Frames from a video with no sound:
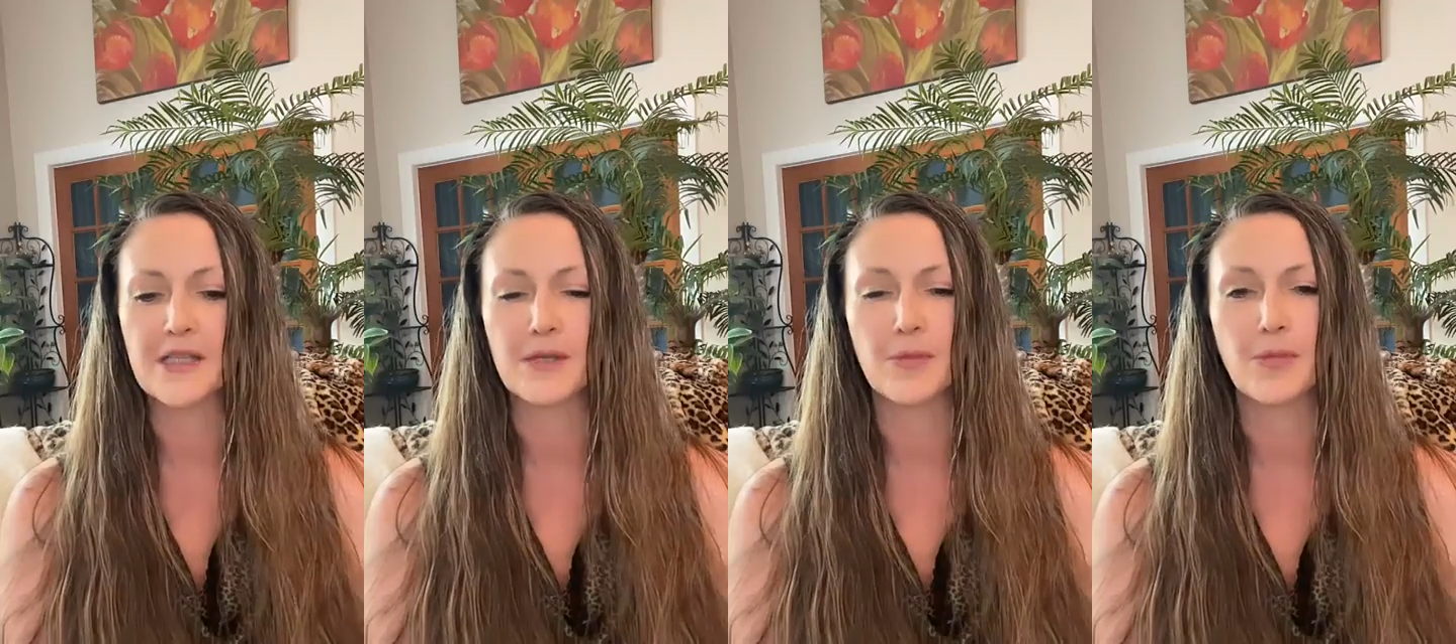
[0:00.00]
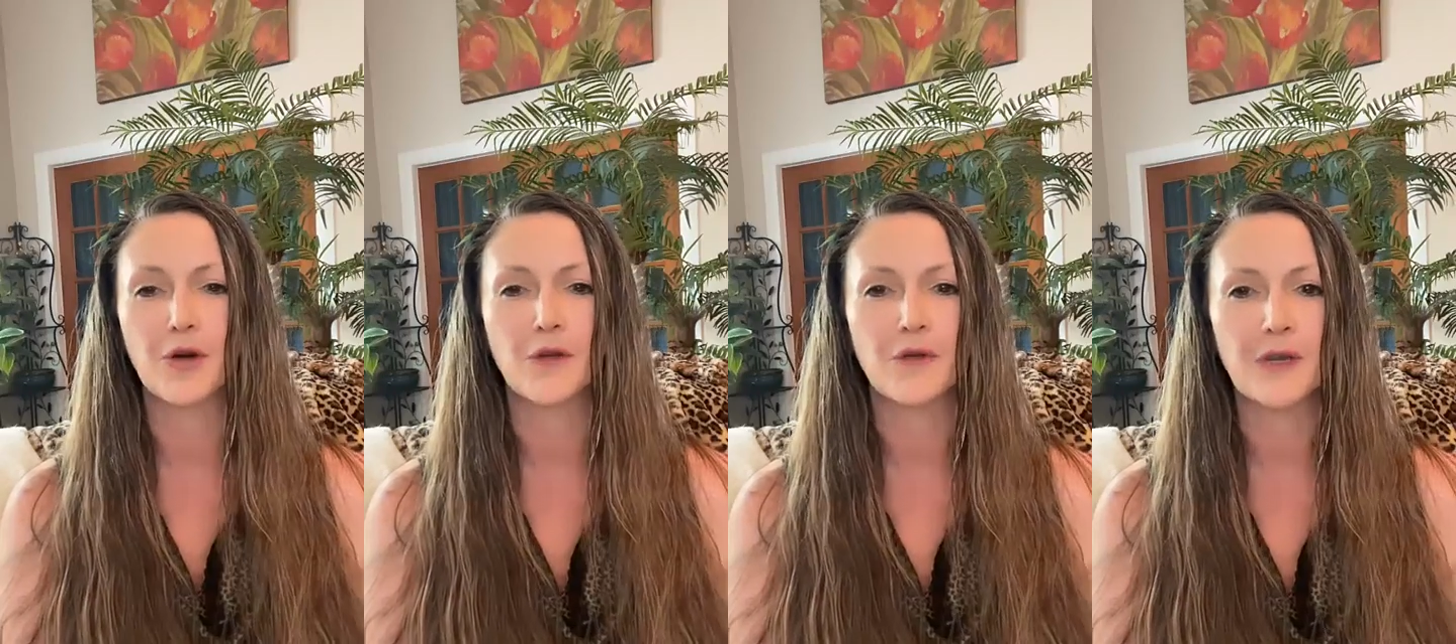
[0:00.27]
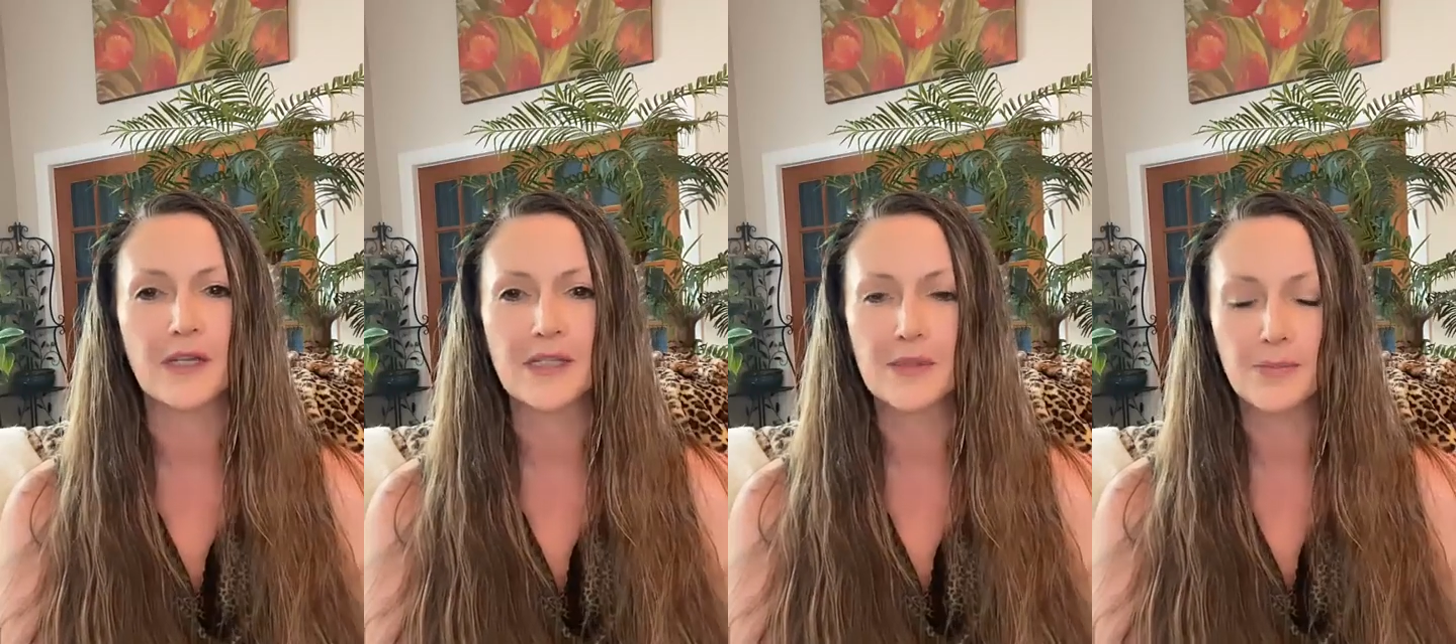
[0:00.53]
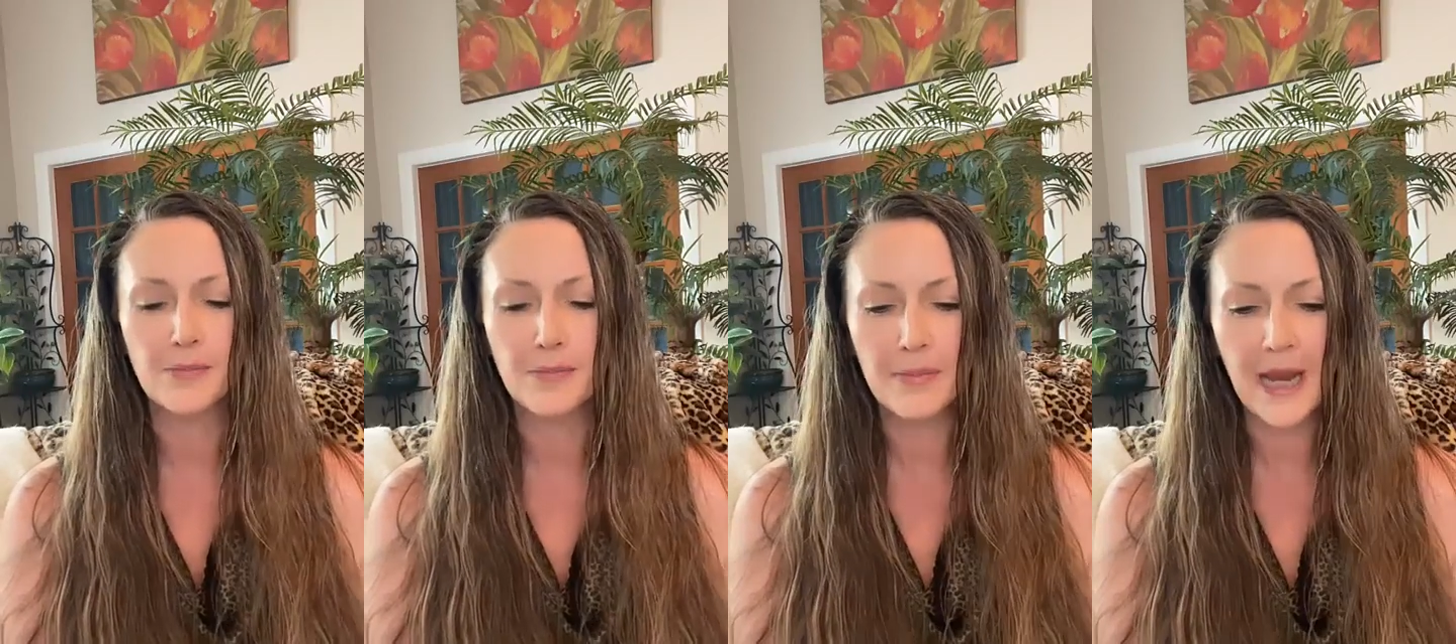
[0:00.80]
the perfect
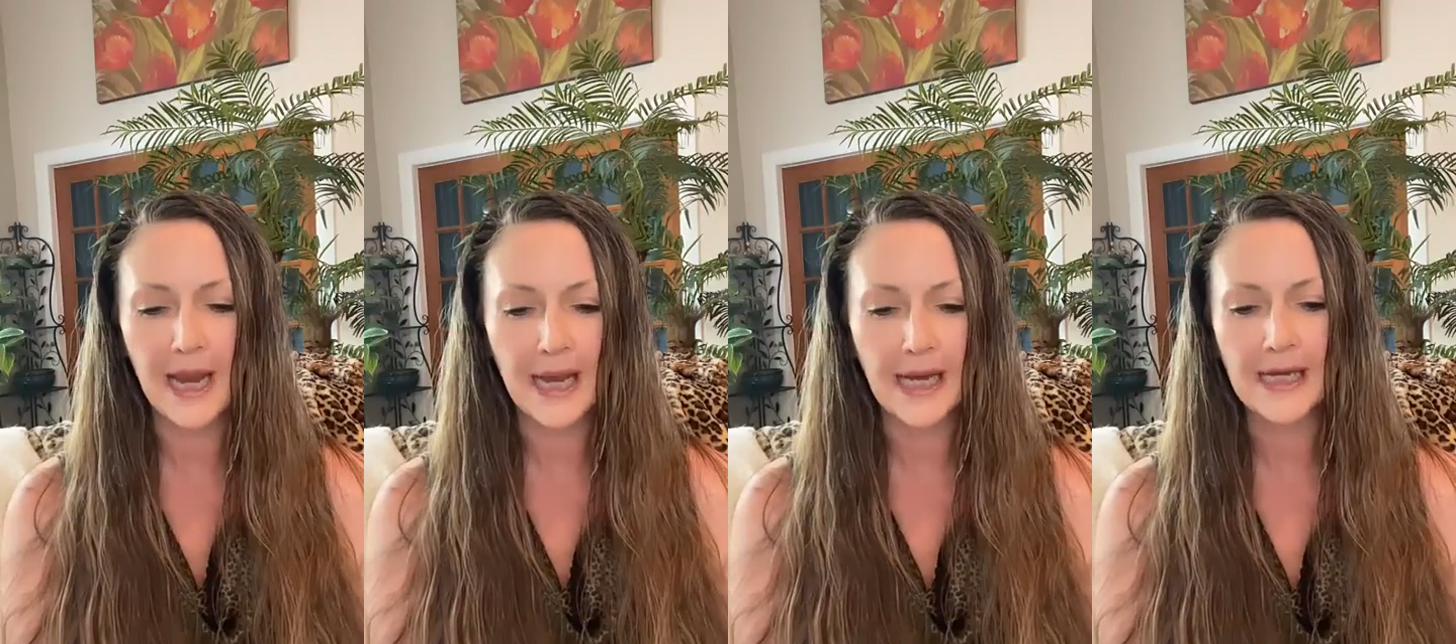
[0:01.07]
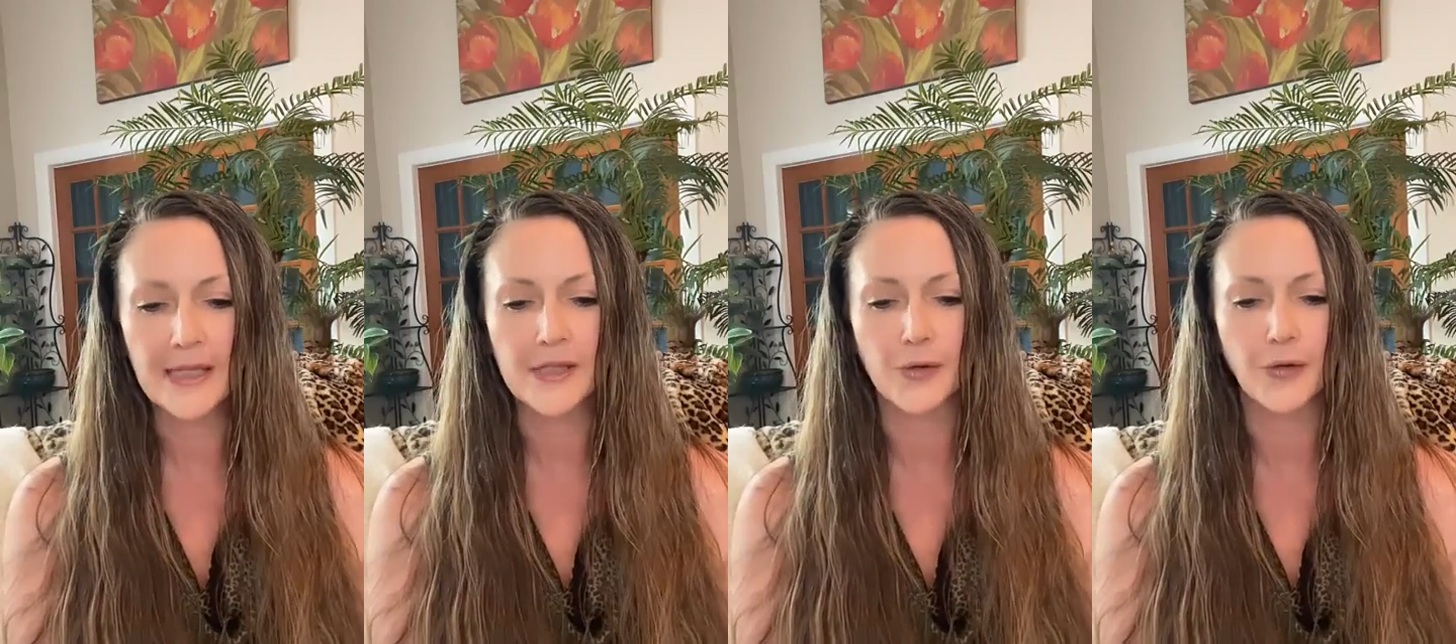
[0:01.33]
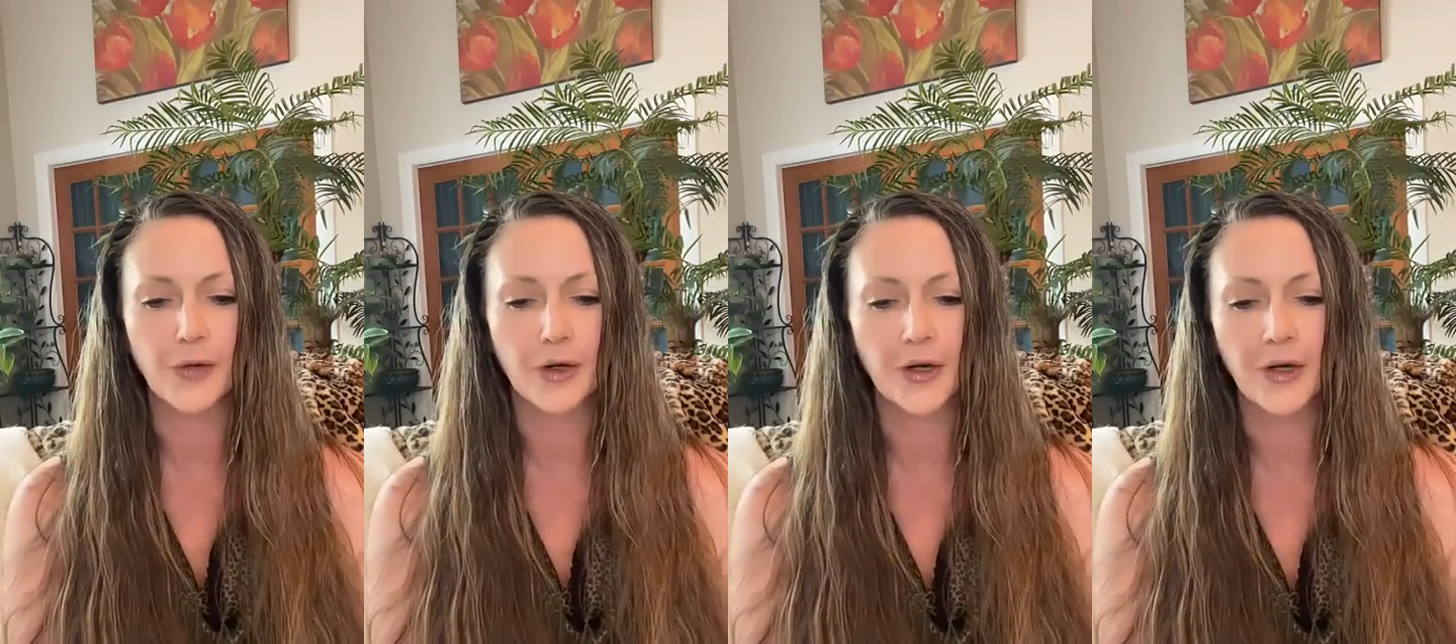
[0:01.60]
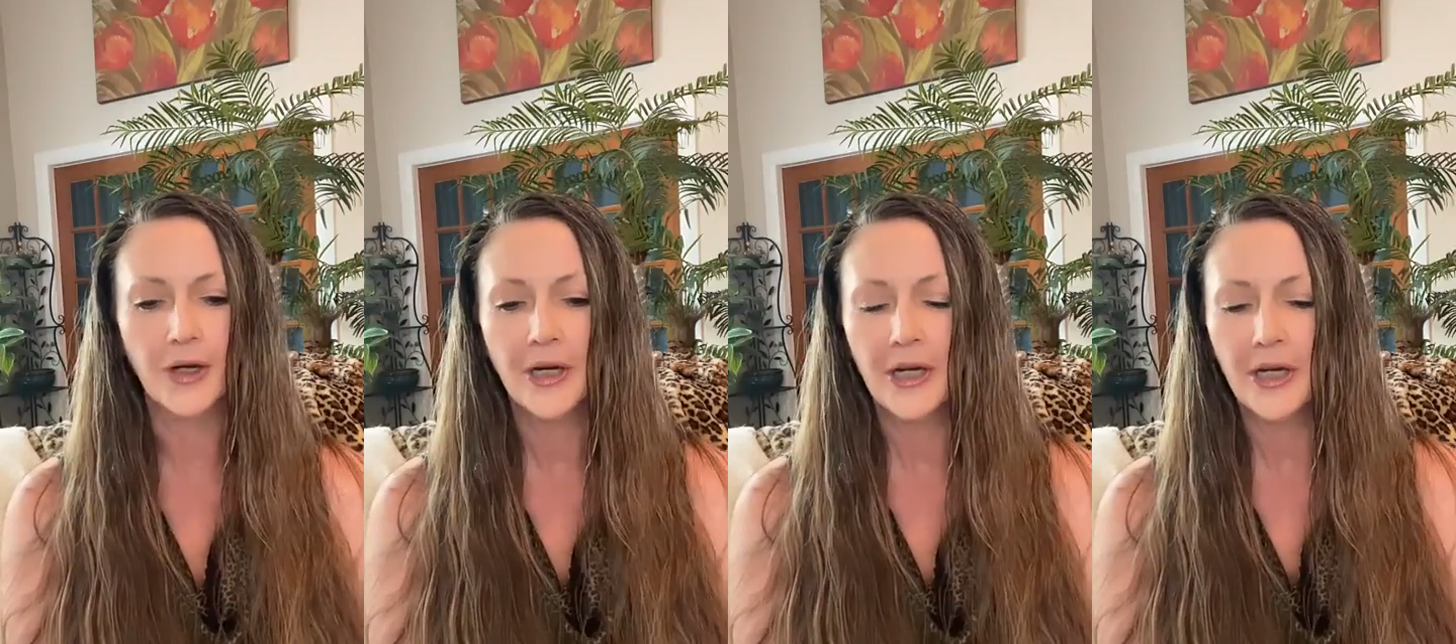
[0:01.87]
mate or,